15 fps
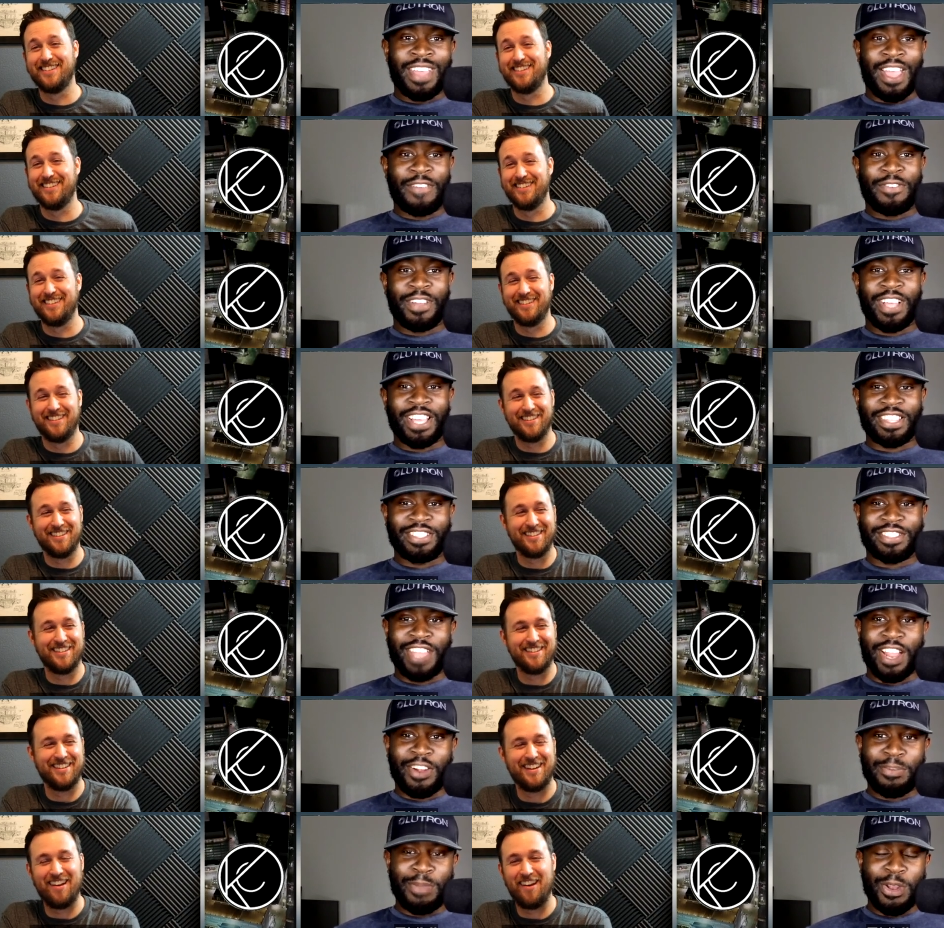Speaker 1: I feel like the
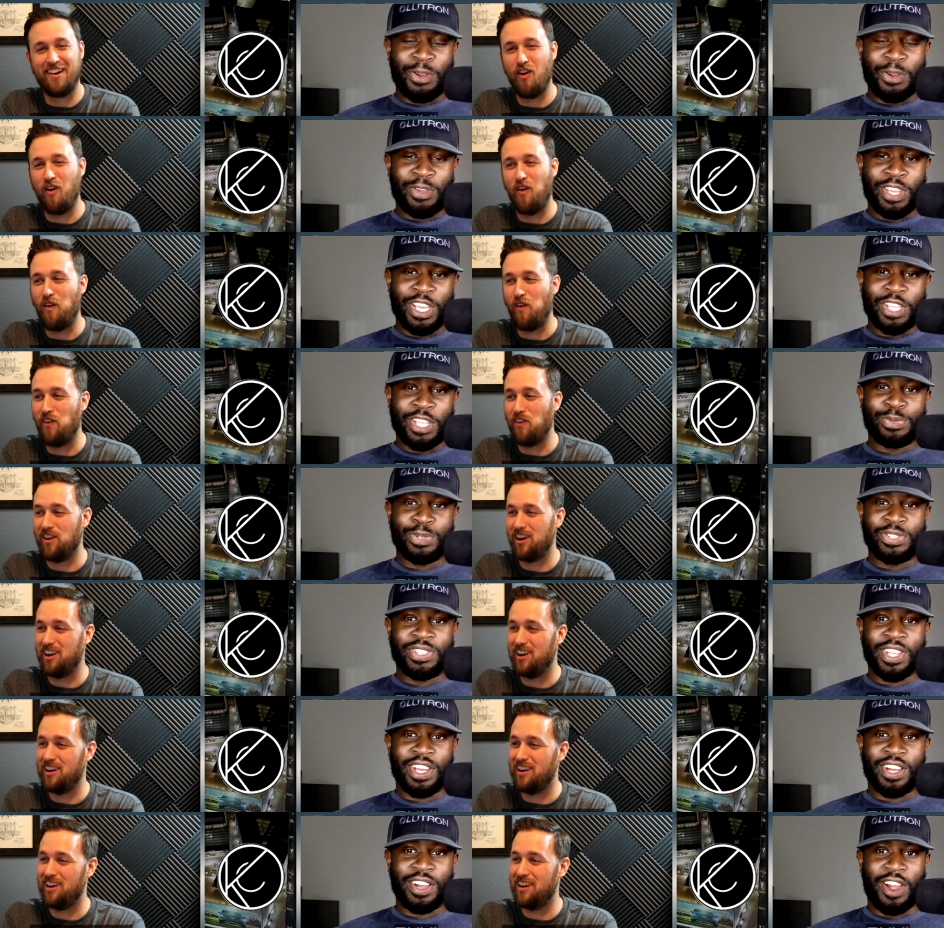Sacramento Kings was
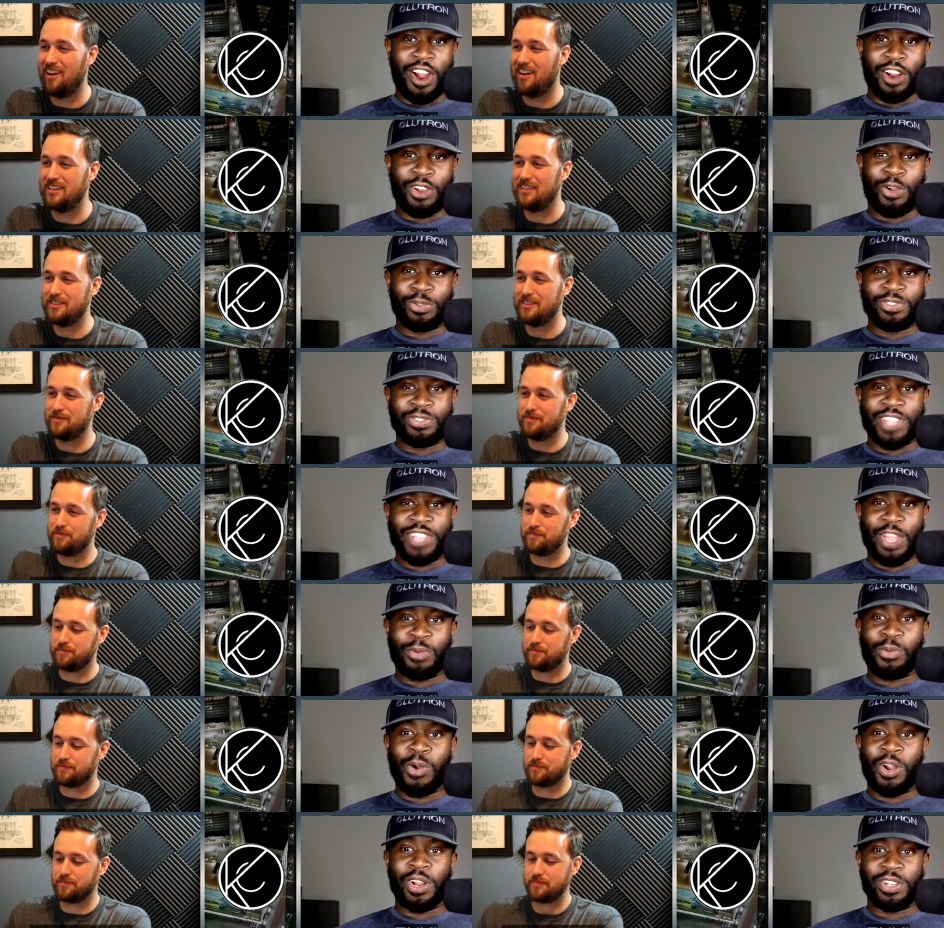uh, our Golden State
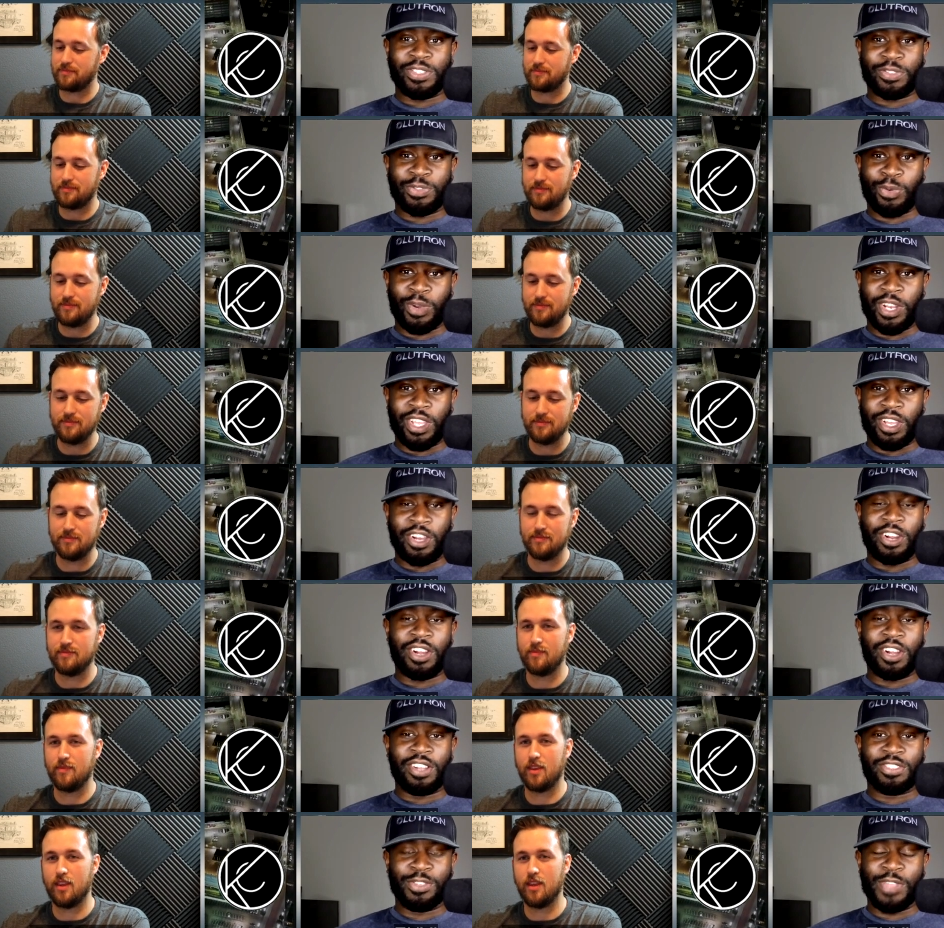Warriors of 20,
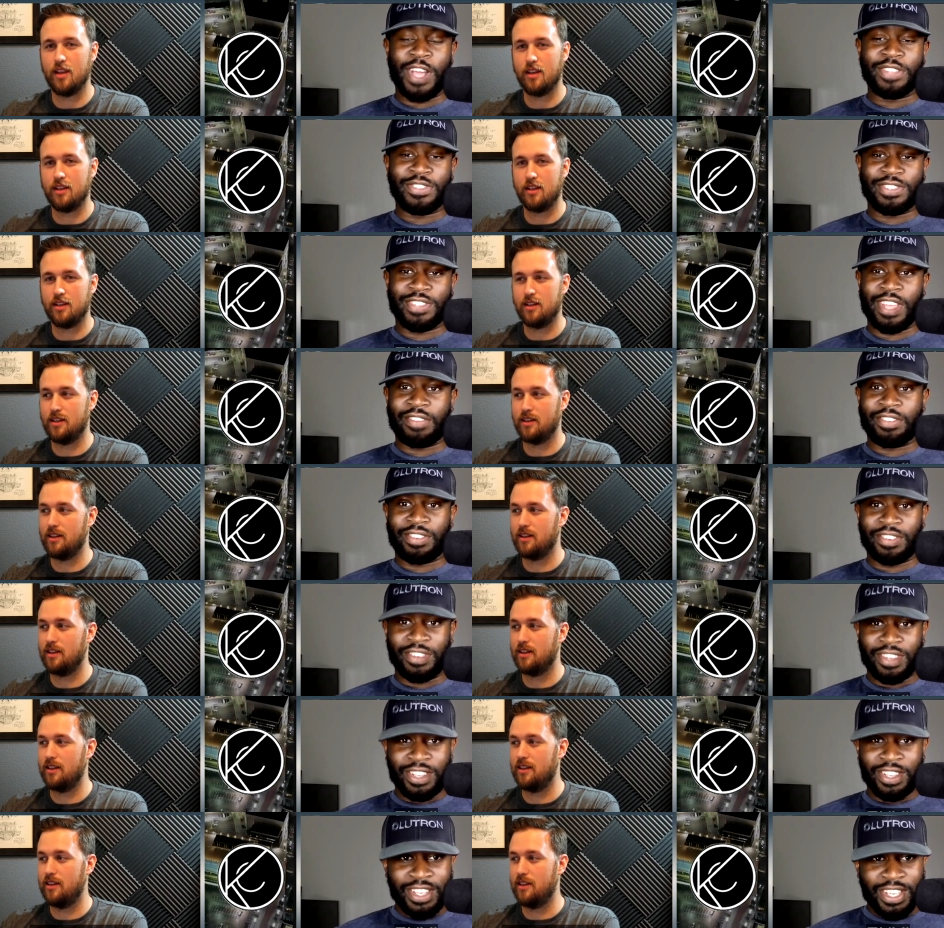uh, 2007. Oh,
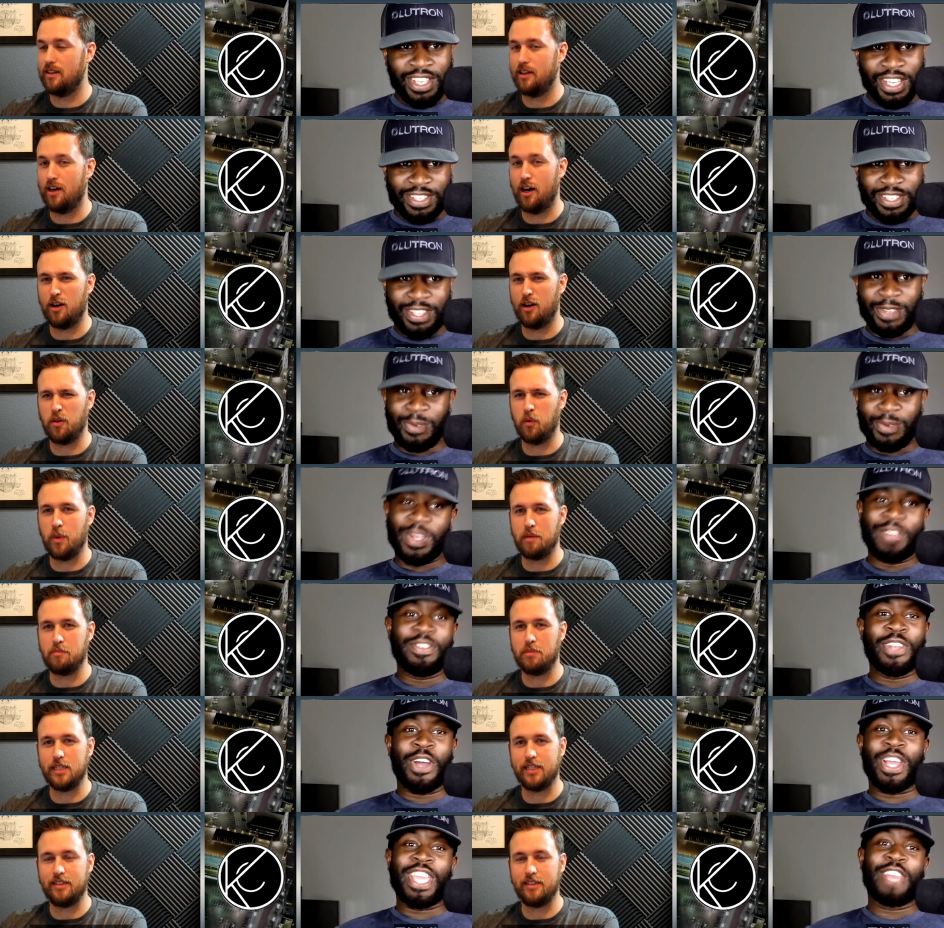ah, the we
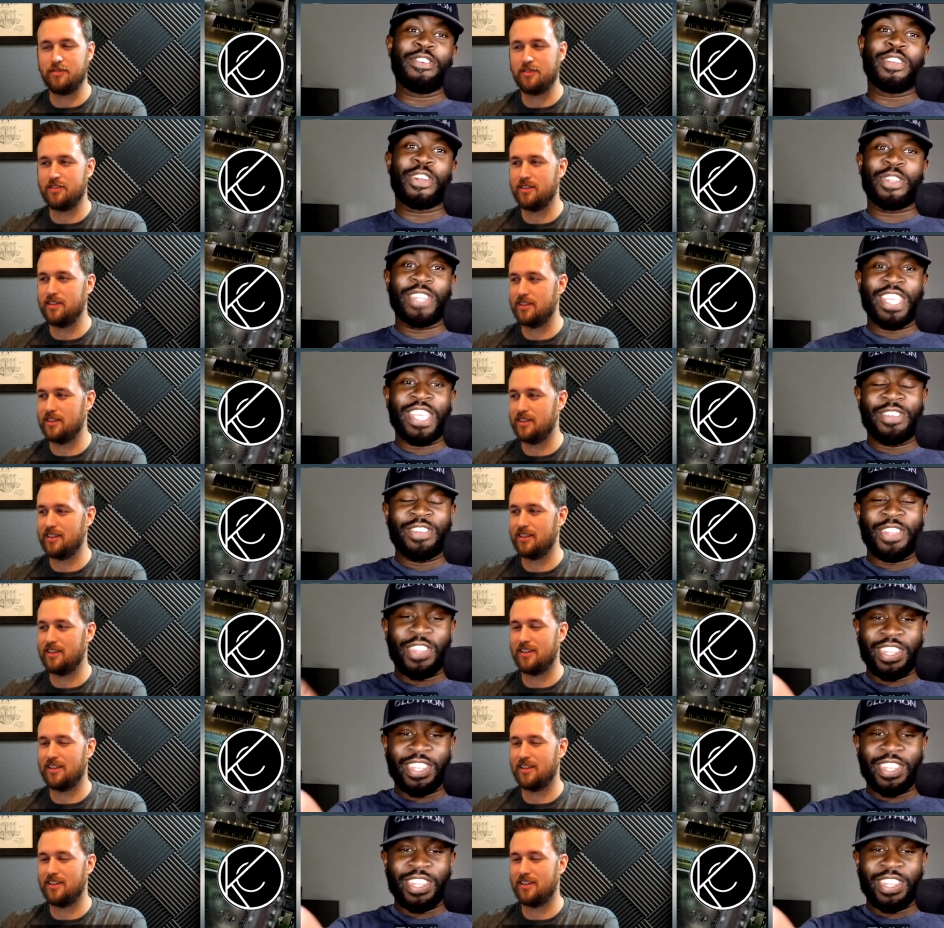even believe. Though, even though even though the,